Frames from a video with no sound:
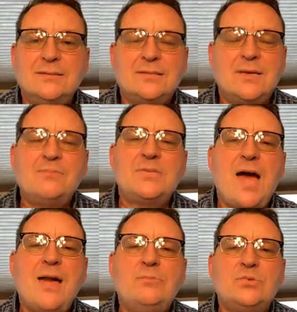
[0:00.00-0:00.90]
And
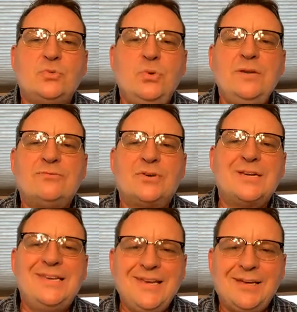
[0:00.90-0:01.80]
sometimes we
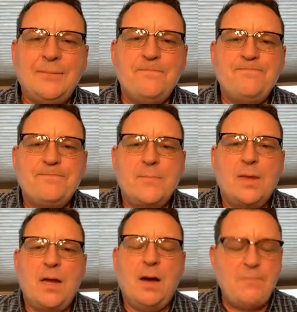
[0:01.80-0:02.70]
forget
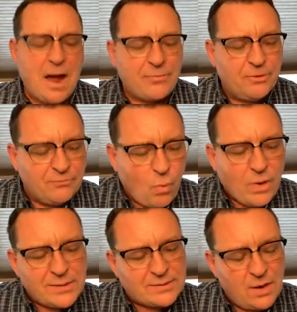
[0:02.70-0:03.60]
about the
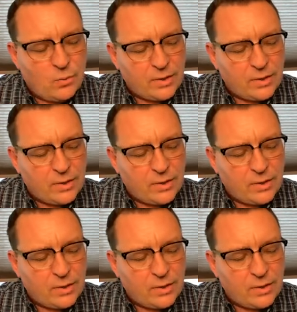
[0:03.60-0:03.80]
voice that